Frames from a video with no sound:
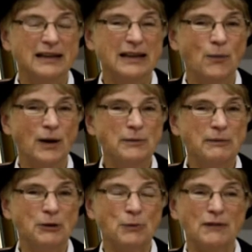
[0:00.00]
They wanted
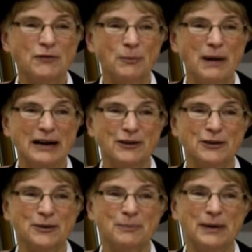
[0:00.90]
me to run for
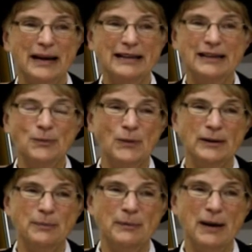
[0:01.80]
mayor, but I didn't
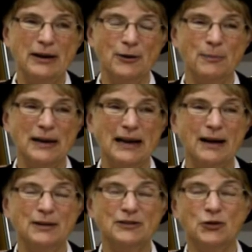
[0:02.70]
want to be mayor. But
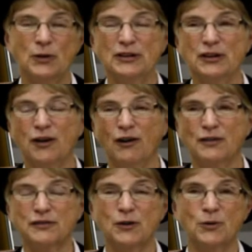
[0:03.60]
I joined the
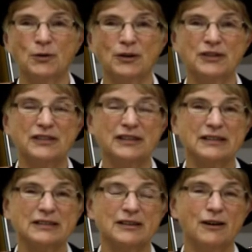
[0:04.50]
golf course,
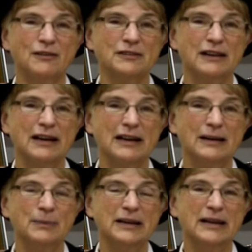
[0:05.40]
golf
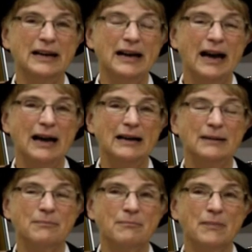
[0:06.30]
club, and
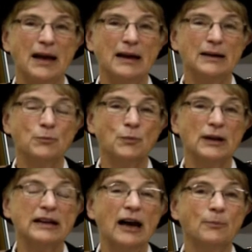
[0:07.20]
um, I
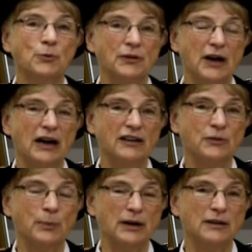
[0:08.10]
really helped with the
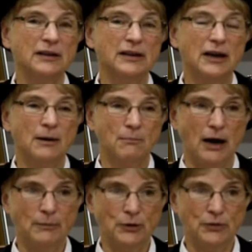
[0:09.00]
hospital.
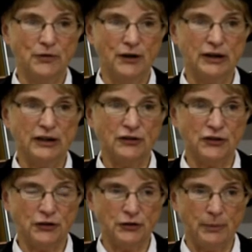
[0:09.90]
Mama was very
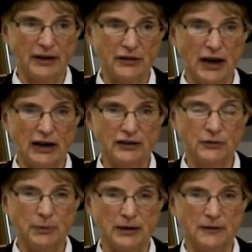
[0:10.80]
concerned about the
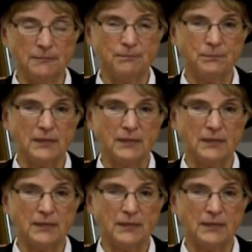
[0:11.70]
hospital.